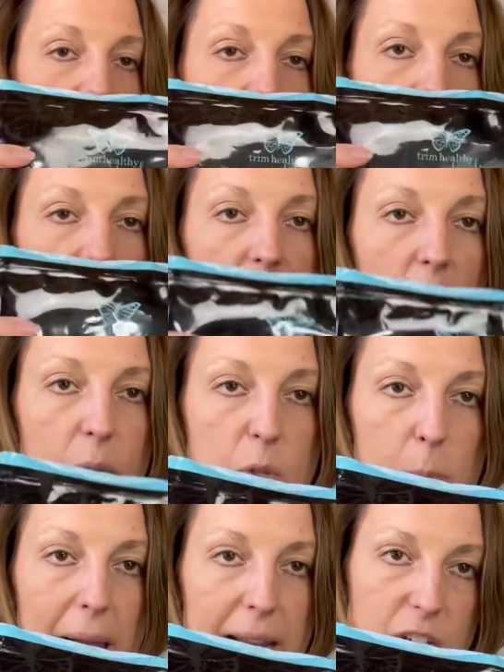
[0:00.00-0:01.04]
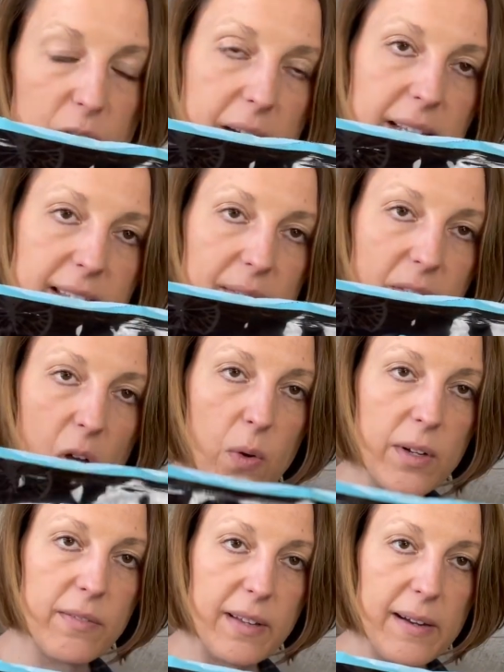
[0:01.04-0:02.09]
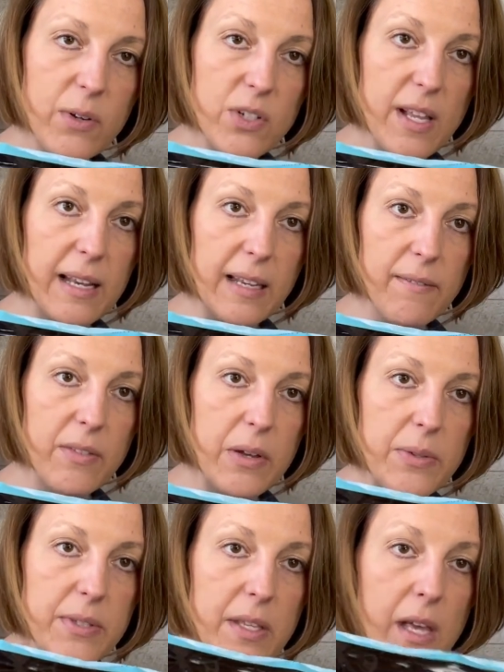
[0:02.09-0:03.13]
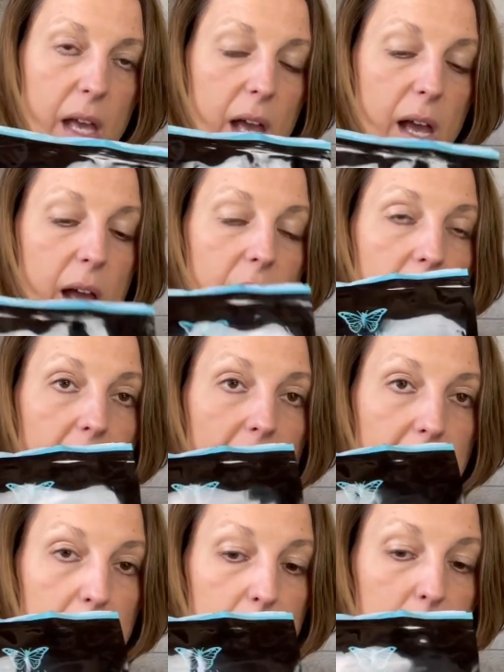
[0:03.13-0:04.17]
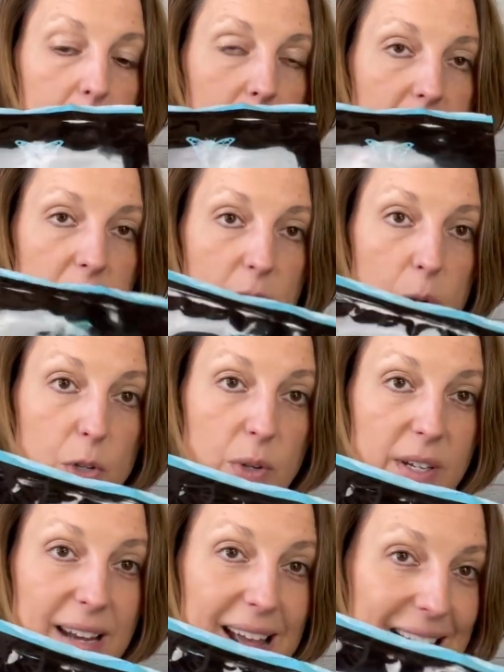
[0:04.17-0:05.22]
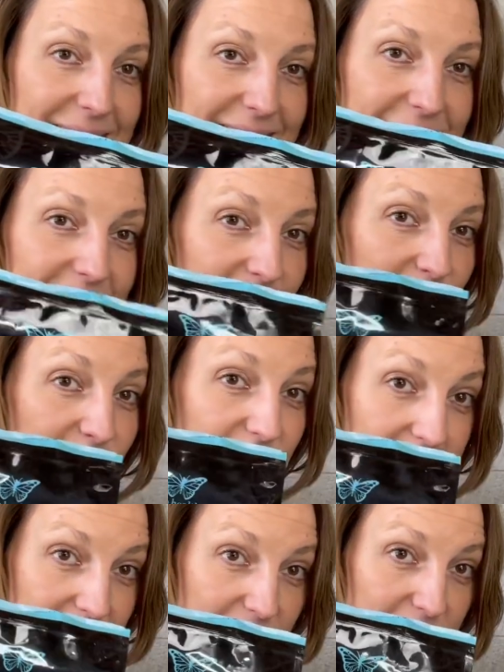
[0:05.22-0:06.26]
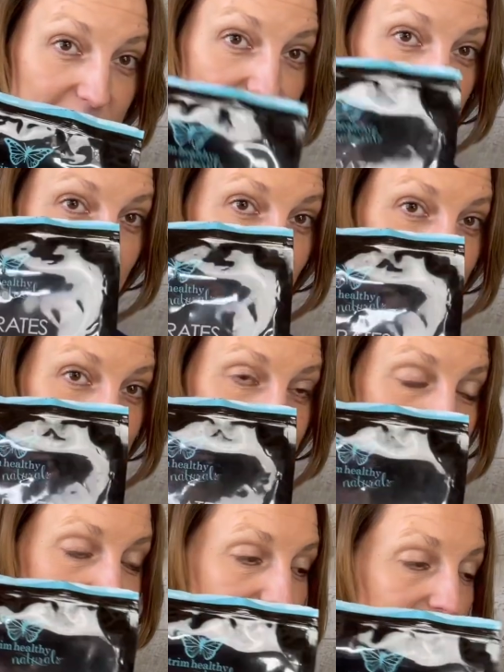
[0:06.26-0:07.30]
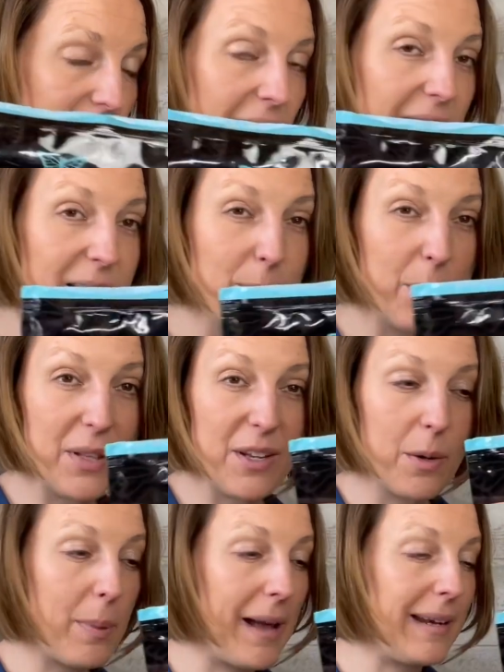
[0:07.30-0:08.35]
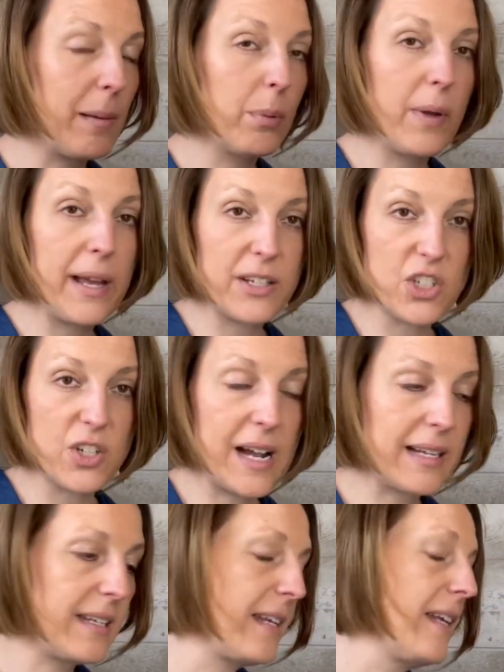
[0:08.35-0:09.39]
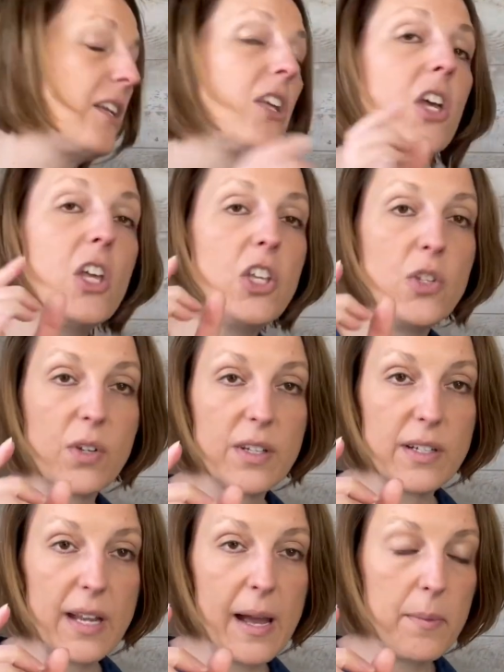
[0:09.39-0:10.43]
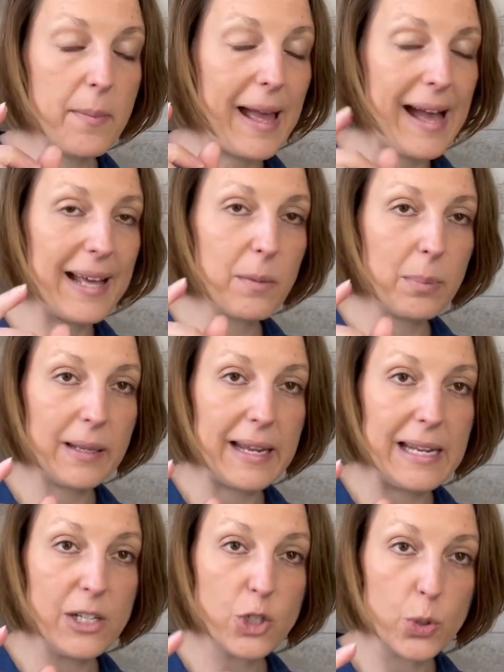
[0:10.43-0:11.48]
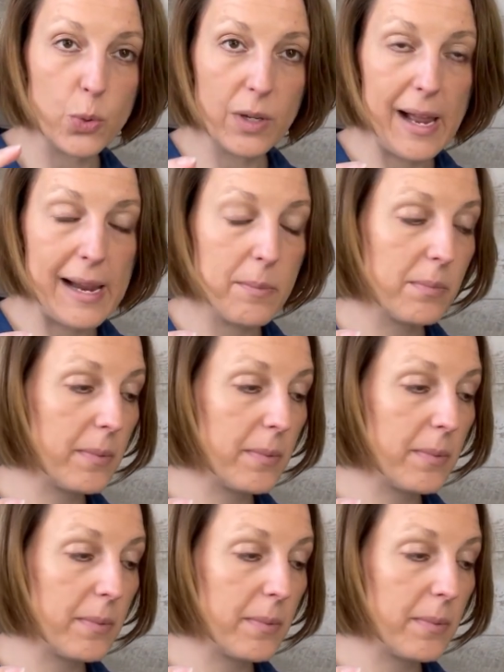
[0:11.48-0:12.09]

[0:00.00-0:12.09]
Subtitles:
you know, those buy drinks have the coconut flavors. I love those. So you can add other flavors to this. They put their pineapple extract in it. You can add a plain True Lime